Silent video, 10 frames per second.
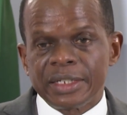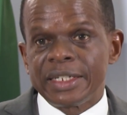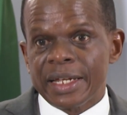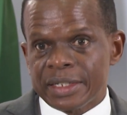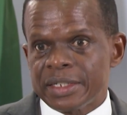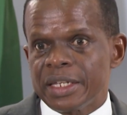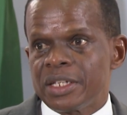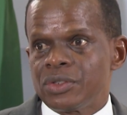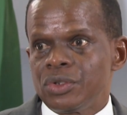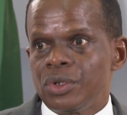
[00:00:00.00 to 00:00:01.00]
Debt,
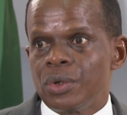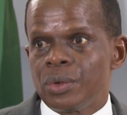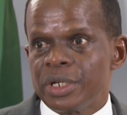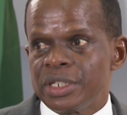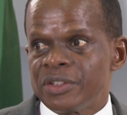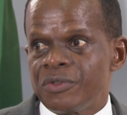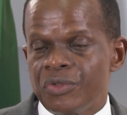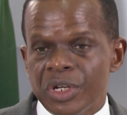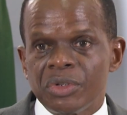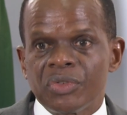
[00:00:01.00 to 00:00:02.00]
as you know, is a
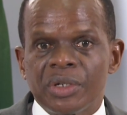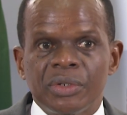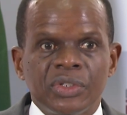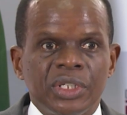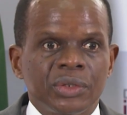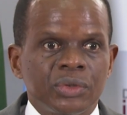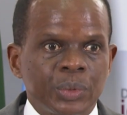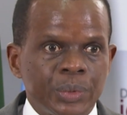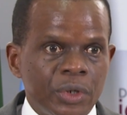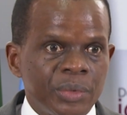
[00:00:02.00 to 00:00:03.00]
very, very serious
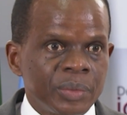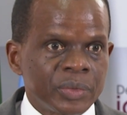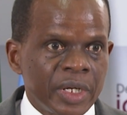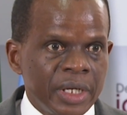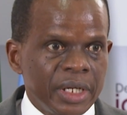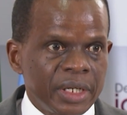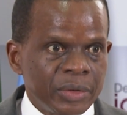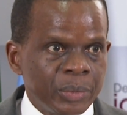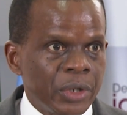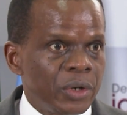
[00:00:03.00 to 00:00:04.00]
problem
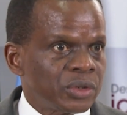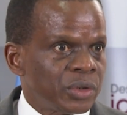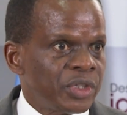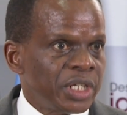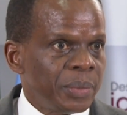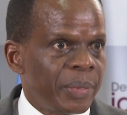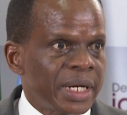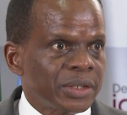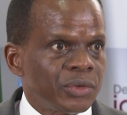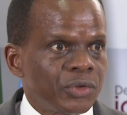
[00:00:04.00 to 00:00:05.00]
because of the
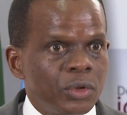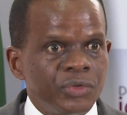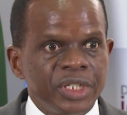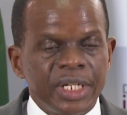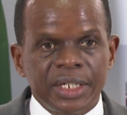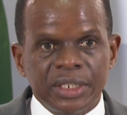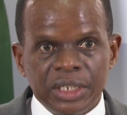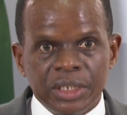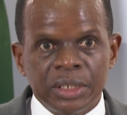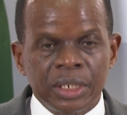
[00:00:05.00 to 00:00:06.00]
impacts of
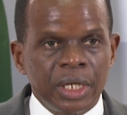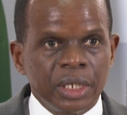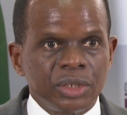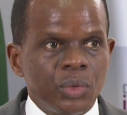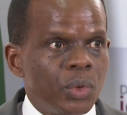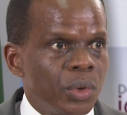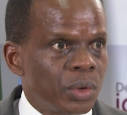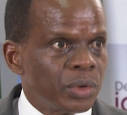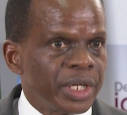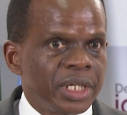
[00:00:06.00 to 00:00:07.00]
COVID-19, the
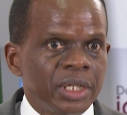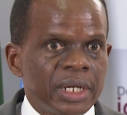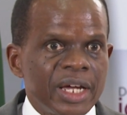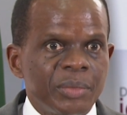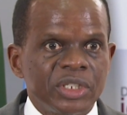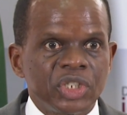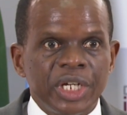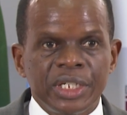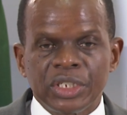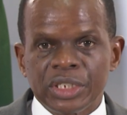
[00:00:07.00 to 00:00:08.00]
war, and climate
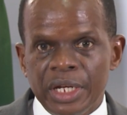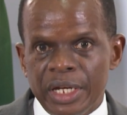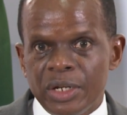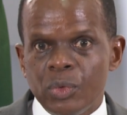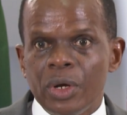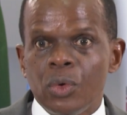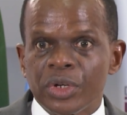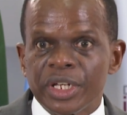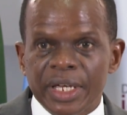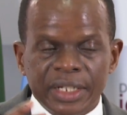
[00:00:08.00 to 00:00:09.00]
change. And we're
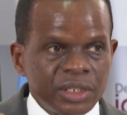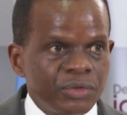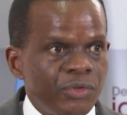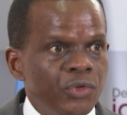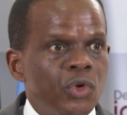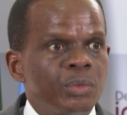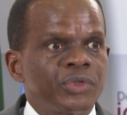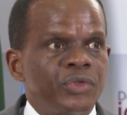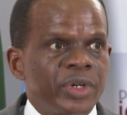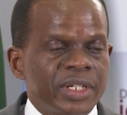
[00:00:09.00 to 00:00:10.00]
looking at the
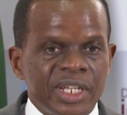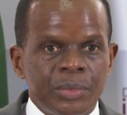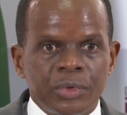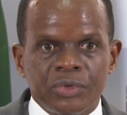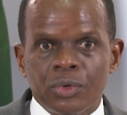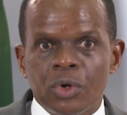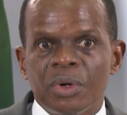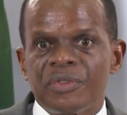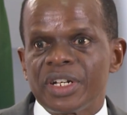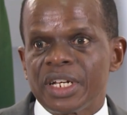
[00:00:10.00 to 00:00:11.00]
reforms, for example, of the
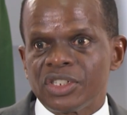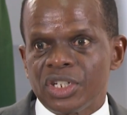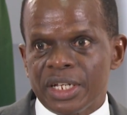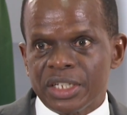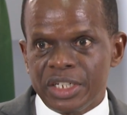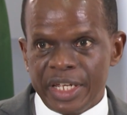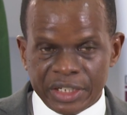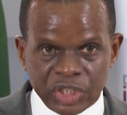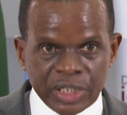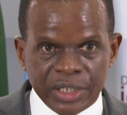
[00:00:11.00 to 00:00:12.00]
global financial
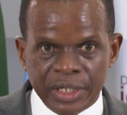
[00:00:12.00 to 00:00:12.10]
architecture.